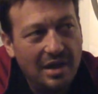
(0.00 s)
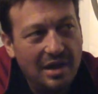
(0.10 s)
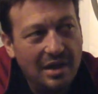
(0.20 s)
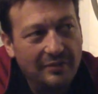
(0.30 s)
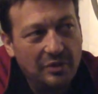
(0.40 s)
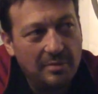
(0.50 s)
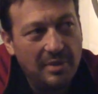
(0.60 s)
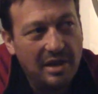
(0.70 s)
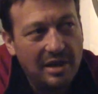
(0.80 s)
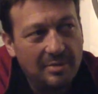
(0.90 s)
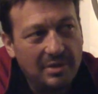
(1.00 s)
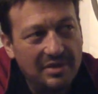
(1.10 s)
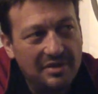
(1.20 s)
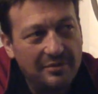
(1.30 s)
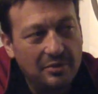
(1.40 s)
I've got to mark up a
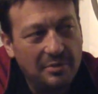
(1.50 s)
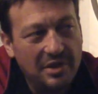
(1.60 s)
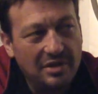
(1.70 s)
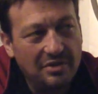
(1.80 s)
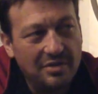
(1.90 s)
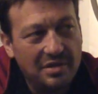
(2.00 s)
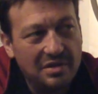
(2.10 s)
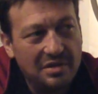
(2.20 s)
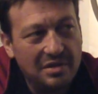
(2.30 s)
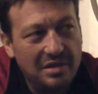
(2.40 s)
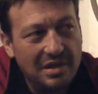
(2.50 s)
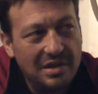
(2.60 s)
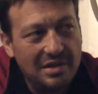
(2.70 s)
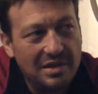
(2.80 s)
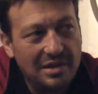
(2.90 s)
list of all my injuries,
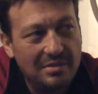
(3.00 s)
and